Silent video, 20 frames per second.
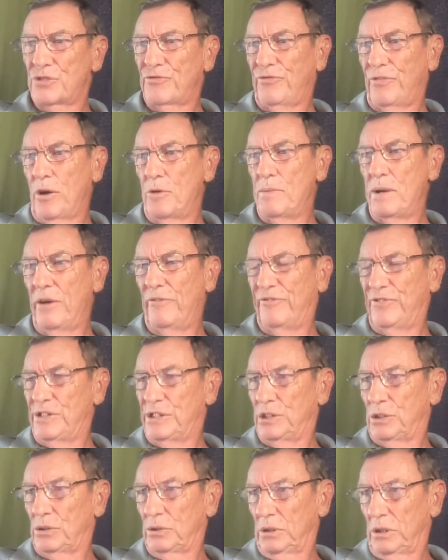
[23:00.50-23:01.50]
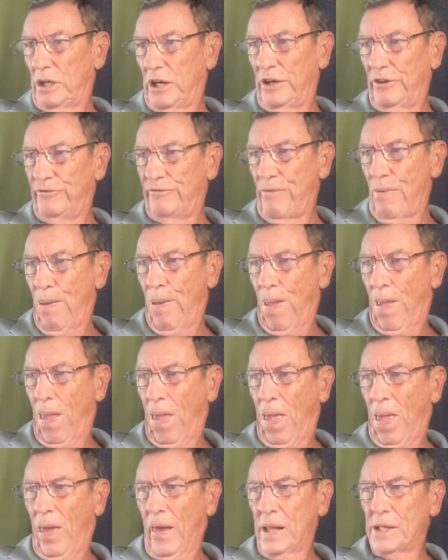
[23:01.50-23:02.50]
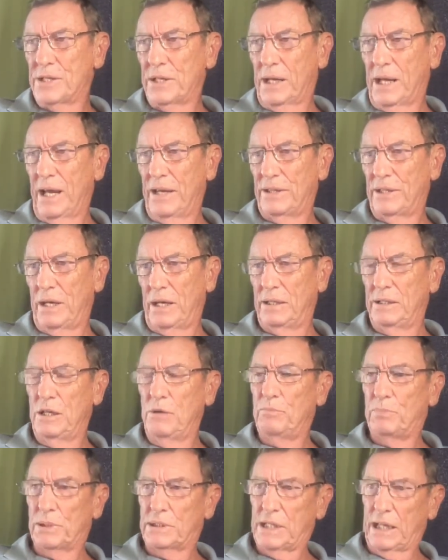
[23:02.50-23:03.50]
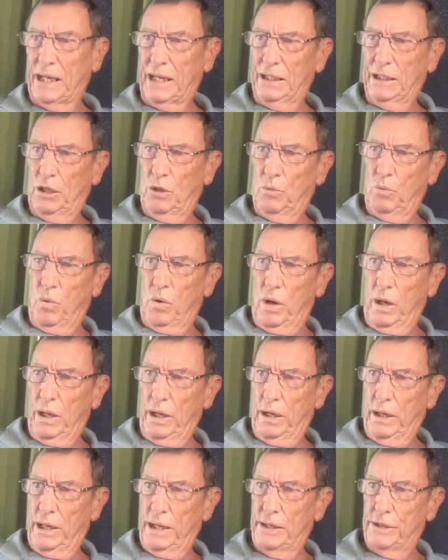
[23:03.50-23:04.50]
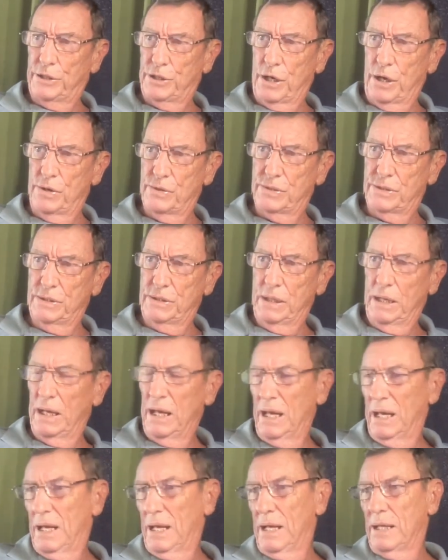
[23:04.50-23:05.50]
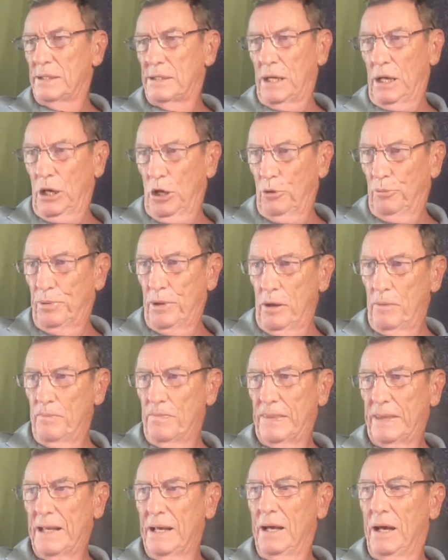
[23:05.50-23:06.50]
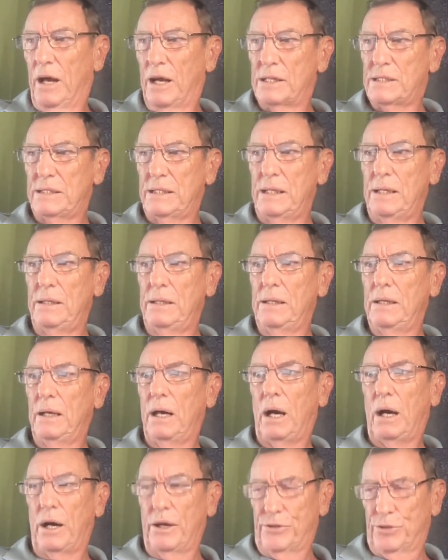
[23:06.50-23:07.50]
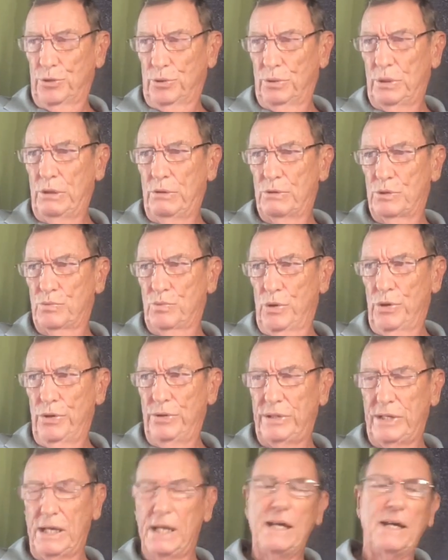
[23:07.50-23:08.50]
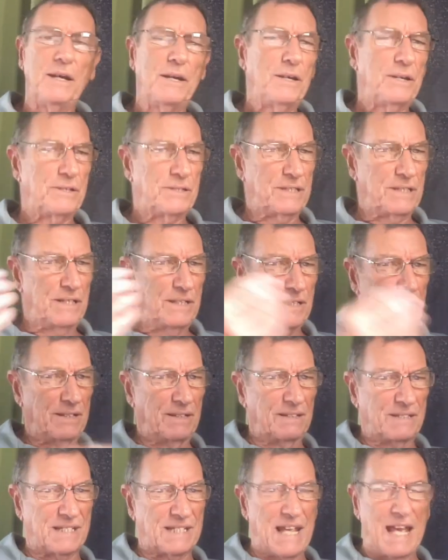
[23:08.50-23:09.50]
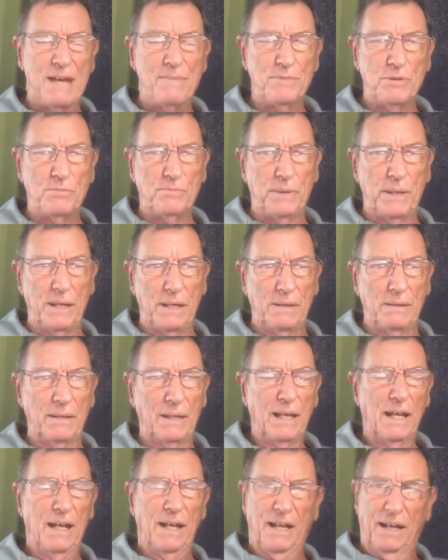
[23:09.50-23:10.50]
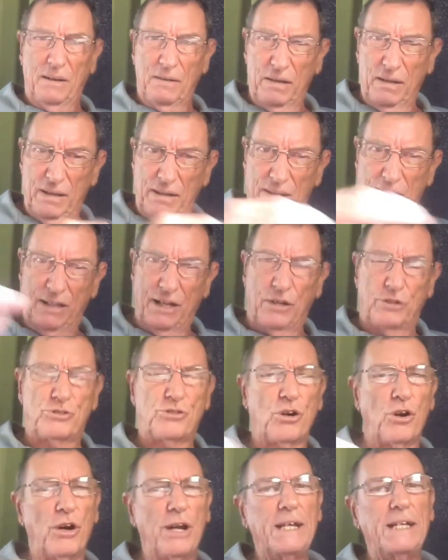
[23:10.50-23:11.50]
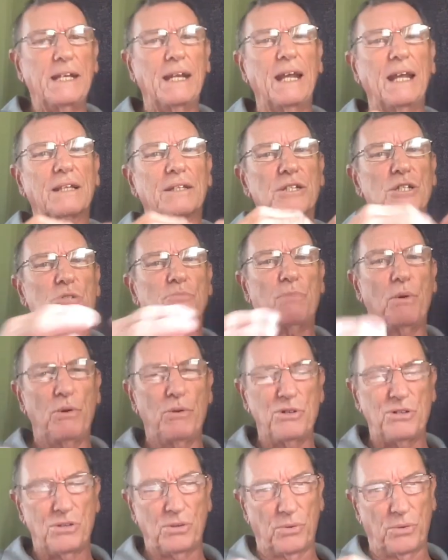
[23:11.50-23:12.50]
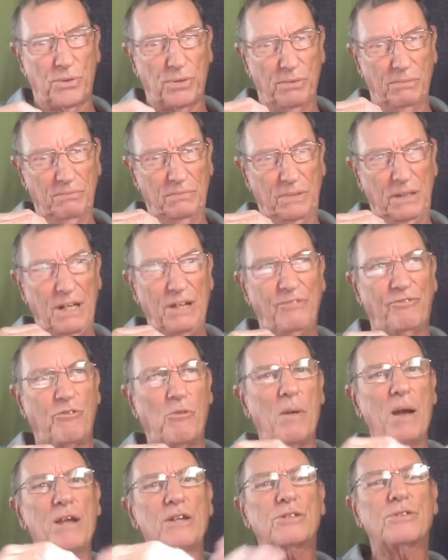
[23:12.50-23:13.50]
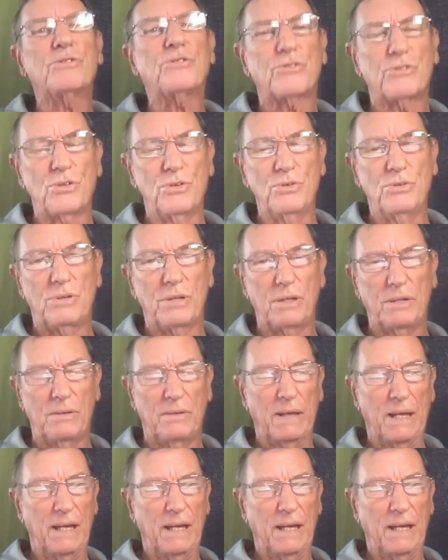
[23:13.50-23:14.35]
from our physical life together, and in particular why I had chosen to help him. I said I thought he was worthy. You see, Sam had been, trying to get the spiritual information through to,